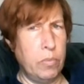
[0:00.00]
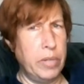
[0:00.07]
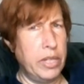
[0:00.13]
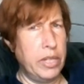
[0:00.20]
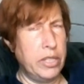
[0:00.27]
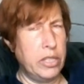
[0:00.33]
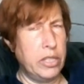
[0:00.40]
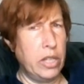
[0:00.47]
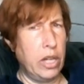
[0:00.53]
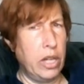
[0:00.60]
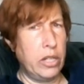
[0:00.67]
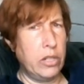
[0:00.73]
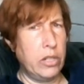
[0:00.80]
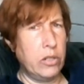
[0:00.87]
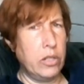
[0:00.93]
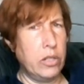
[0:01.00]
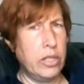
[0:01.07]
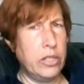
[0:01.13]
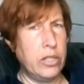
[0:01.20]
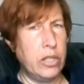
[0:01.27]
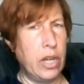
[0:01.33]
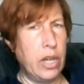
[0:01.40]
but it's not
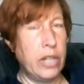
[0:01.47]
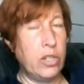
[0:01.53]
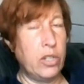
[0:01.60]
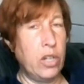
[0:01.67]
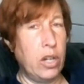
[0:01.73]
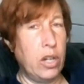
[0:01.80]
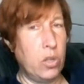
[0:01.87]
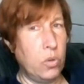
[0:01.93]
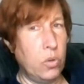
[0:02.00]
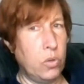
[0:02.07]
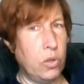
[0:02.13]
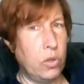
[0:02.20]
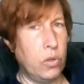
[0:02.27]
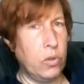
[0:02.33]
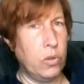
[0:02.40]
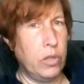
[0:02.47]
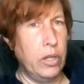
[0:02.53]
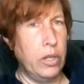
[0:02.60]
it's not cold cold.